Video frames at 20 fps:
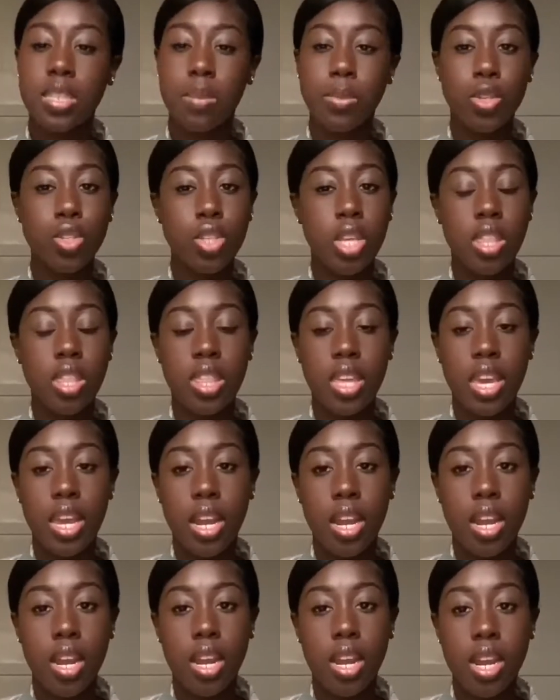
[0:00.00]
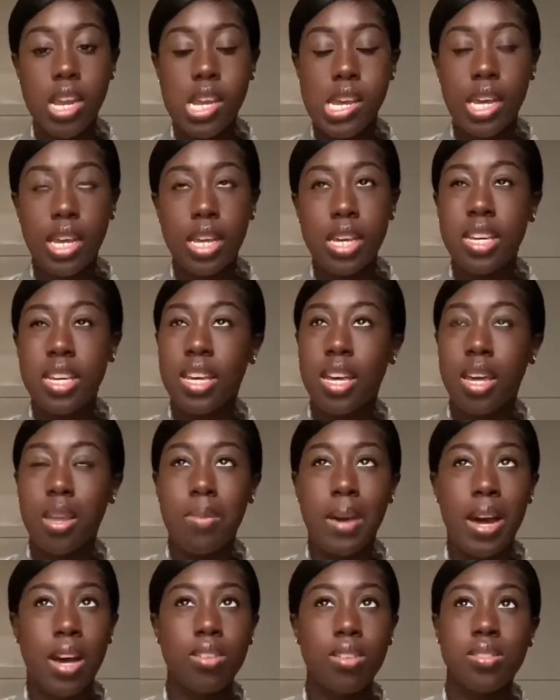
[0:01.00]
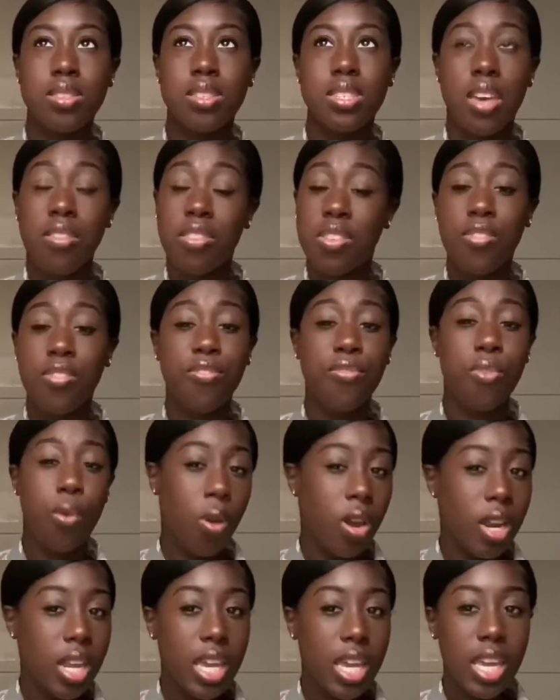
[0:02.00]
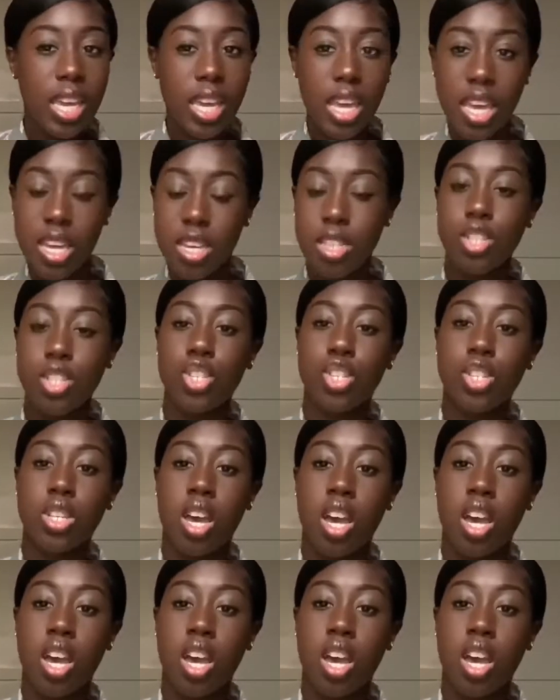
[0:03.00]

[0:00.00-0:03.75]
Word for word: I'm usually there at about 7.40-ish,